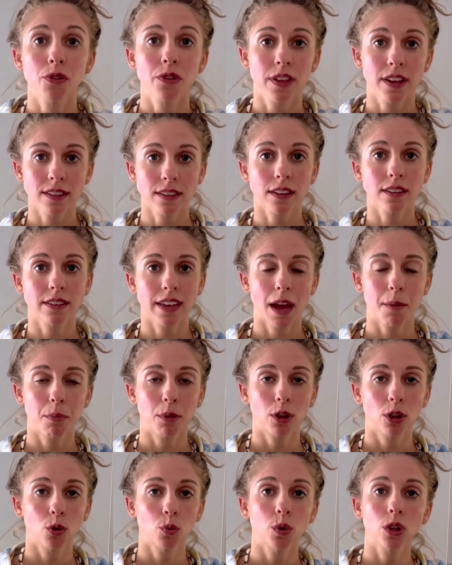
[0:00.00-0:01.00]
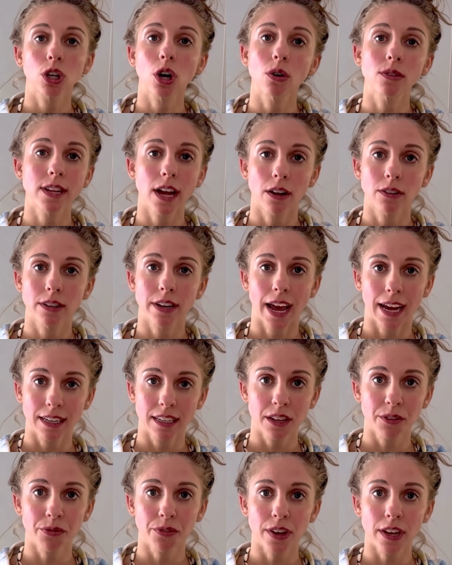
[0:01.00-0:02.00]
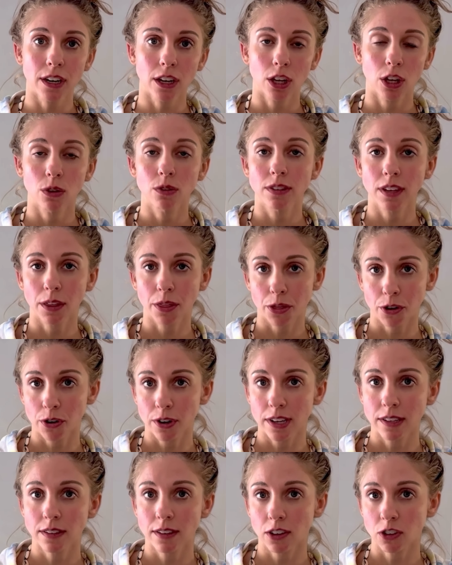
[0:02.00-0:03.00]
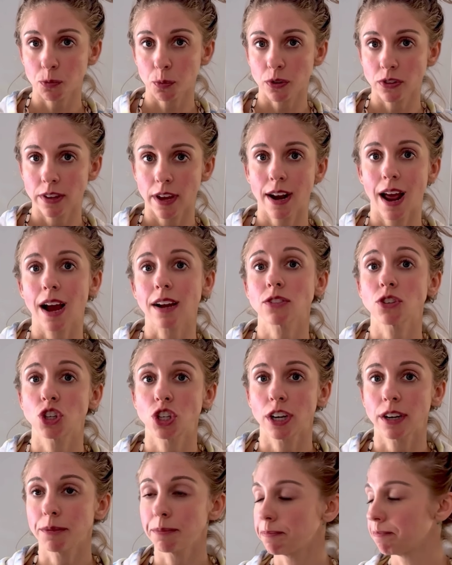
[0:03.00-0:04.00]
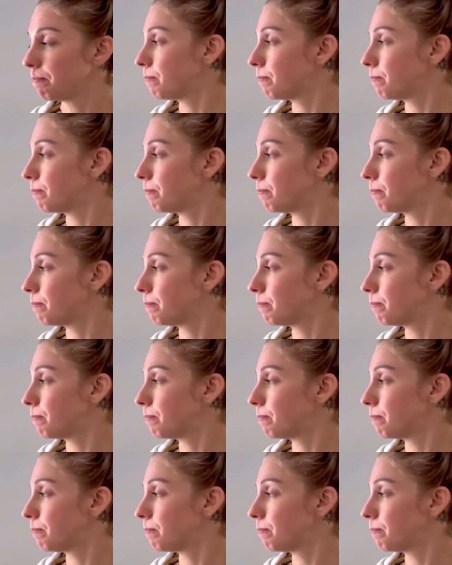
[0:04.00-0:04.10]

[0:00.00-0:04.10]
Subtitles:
For this example, we'll go down 90 feet using 36% oxygen.